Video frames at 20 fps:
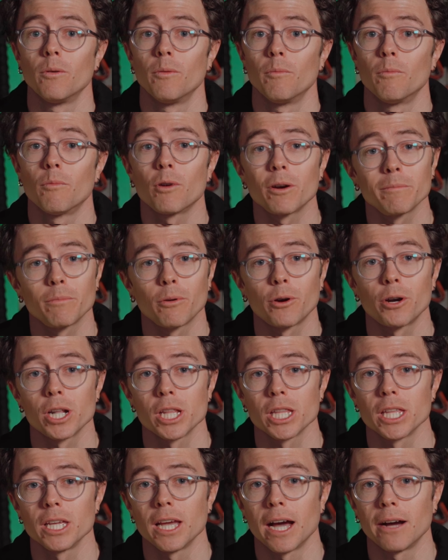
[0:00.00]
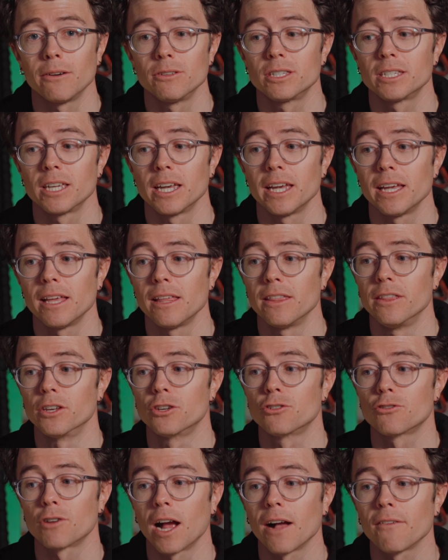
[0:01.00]
more importantly, I would say the
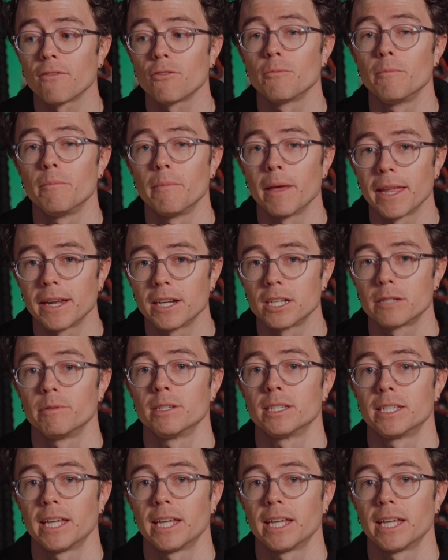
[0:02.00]
travel management